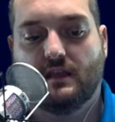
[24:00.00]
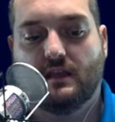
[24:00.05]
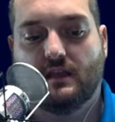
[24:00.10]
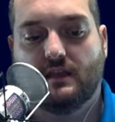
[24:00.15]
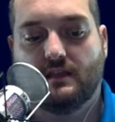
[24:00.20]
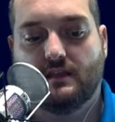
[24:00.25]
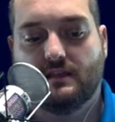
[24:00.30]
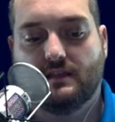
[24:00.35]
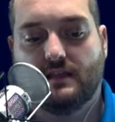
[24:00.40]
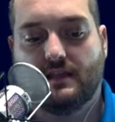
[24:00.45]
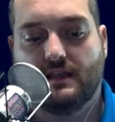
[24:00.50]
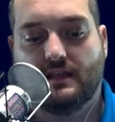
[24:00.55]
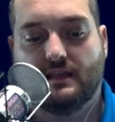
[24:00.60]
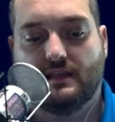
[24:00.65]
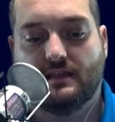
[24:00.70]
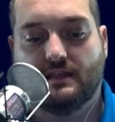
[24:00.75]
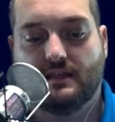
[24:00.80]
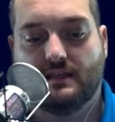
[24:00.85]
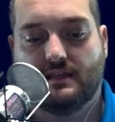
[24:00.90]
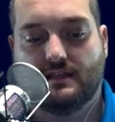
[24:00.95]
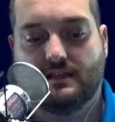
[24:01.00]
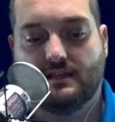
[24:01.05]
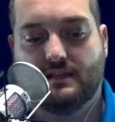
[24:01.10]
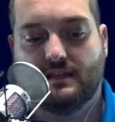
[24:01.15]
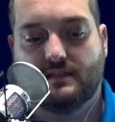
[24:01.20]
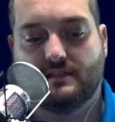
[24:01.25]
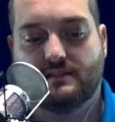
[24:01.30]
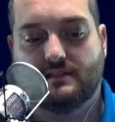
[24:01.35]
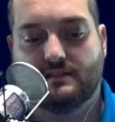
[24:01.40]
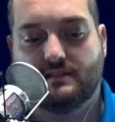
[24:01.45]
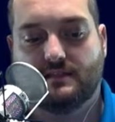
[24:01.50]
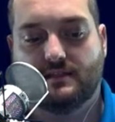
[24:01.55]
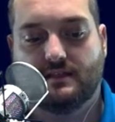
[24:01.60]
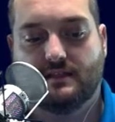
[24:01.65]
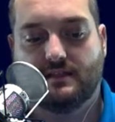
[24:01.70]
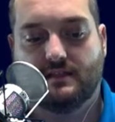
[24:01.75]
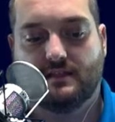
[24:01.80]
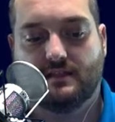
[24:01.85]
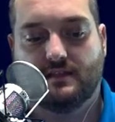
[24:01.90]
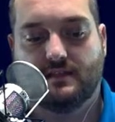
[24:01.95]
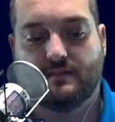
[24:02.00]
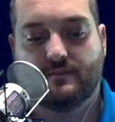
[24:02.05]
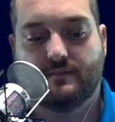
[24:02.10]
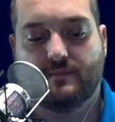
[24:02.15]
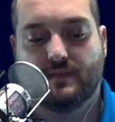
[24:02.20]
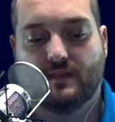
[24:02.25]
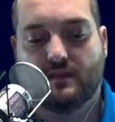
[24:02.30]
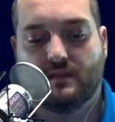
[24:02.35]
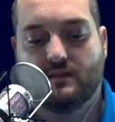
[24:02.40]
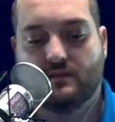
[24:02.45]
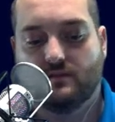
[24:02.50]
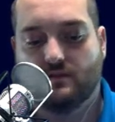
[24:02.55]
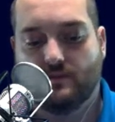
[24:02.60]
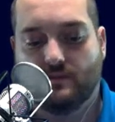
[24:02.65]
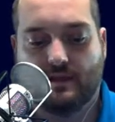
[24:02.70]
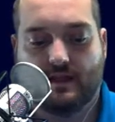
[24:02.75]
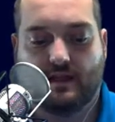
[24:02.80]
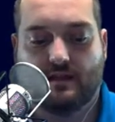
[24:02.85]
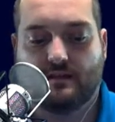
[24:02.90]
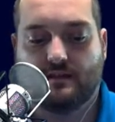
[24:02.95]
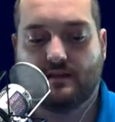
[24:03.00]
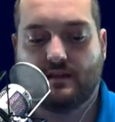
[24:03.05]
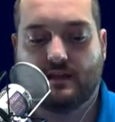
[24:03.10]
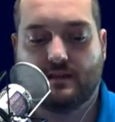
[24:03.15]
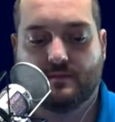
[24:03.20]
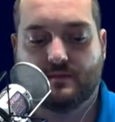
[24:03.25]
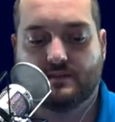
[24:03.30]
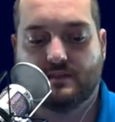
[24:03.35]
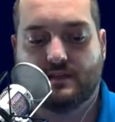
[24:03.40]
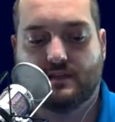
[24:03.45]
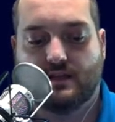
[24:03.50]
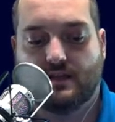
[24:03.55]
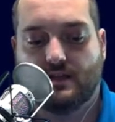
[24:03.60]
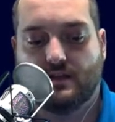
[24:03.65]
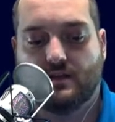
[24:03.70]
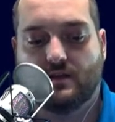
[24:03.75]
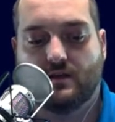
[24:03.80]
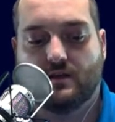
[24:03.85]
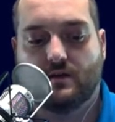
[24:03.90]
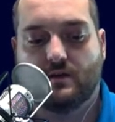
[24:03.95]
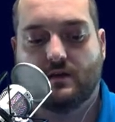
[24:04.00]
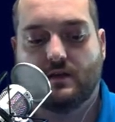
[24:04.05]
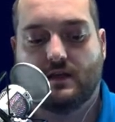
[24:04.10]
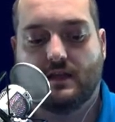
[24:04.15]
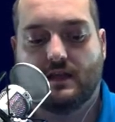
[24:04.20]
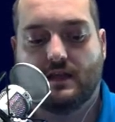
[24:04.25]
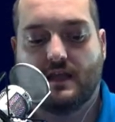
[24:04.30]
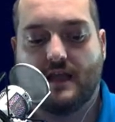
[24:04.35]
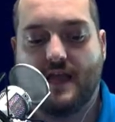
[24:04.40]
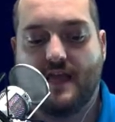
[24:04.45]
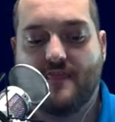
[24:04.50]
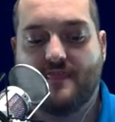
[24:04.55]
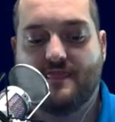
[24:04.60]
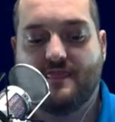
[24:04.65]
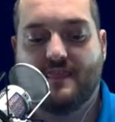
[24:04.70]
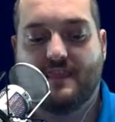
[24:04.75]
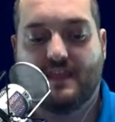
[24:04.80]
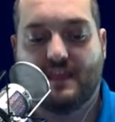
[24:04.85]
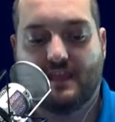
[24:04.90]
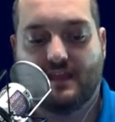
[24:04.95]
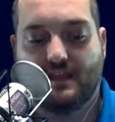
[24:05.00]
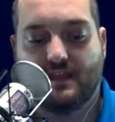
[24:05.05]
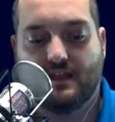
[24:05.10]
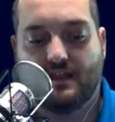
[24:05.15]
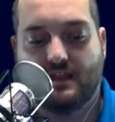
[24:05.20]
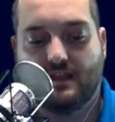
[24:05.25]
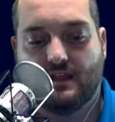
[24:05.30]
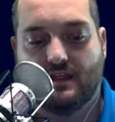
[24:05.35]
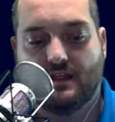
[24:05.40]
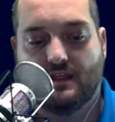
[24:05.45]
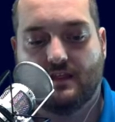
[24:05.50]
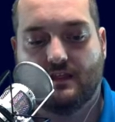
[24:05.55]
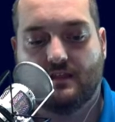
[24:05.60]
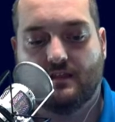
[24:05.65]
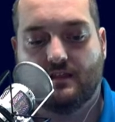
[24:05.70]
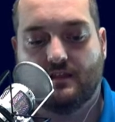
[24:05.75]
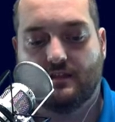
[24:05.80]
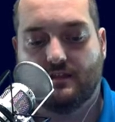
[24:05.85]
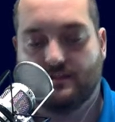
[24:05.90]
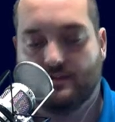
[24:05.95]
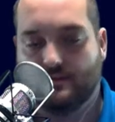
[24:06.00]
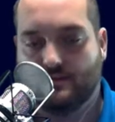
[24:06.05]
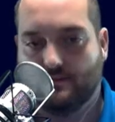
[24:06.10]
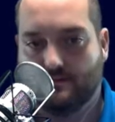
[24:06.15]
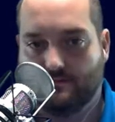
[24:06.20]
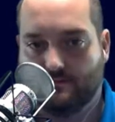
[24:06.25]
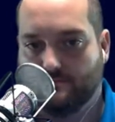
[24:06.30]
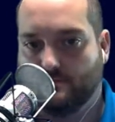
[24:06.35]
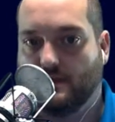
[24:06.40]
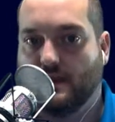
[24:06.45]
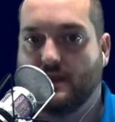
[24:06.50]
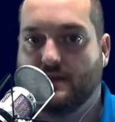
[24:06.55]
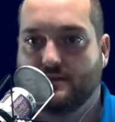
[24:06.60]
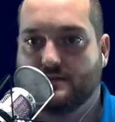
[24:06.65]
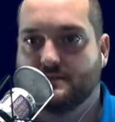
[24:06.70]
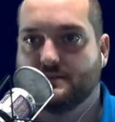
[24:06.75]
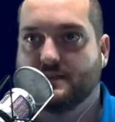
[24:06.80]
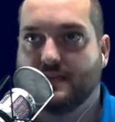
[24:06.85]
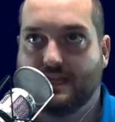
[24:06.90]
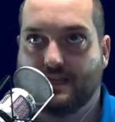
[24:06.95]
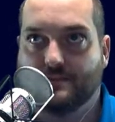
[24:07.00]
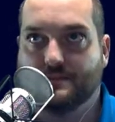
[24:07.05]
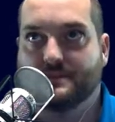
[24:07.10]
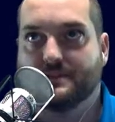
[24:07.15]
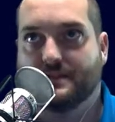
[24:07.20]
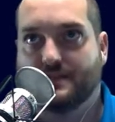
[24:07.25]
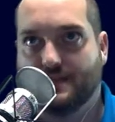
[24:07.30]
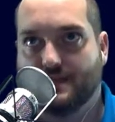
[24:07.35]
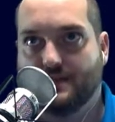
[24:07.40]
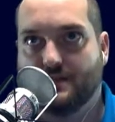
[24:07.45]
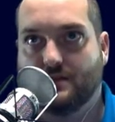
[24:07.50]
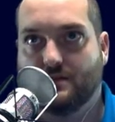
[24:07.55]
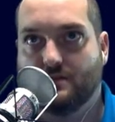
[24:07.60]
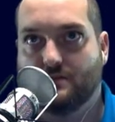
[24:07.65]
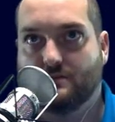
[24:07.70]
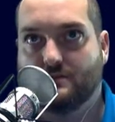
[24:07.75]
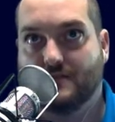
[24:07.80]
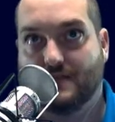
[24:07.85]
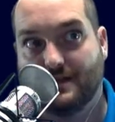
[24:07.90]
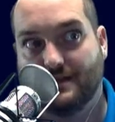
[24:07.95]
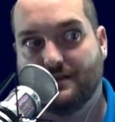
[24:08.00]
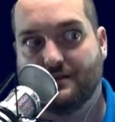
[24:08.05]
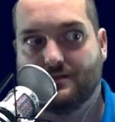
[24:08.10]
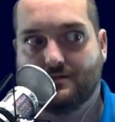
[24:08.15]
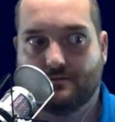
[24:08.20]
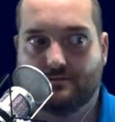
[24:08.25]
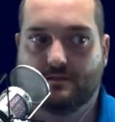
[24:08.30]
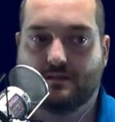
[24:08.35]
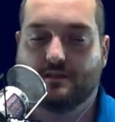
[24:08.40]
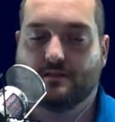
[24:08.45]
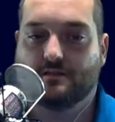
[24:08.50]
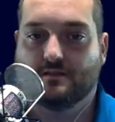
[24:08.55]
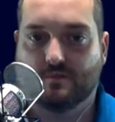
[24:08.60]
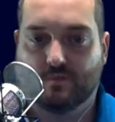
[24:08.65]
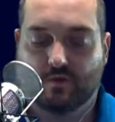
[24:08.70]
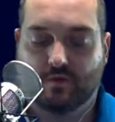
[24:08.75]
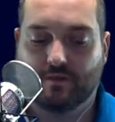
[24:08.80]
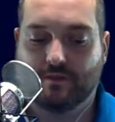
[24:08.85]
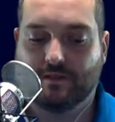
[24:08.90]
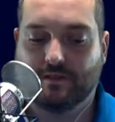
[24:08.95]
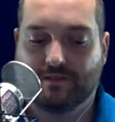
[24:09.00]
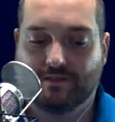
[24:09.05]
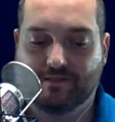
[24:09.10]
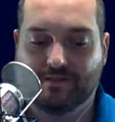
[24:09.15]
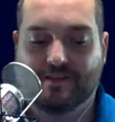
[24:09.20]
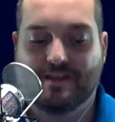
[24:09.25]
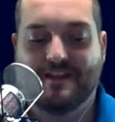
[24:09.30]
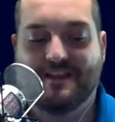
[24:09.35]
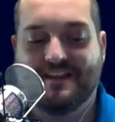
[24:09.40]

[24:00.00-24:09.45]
and then that, and then I hit next and done again. So I'm out of the Amazon Echo and then and out of the Amazon Echo tile within Smart Things.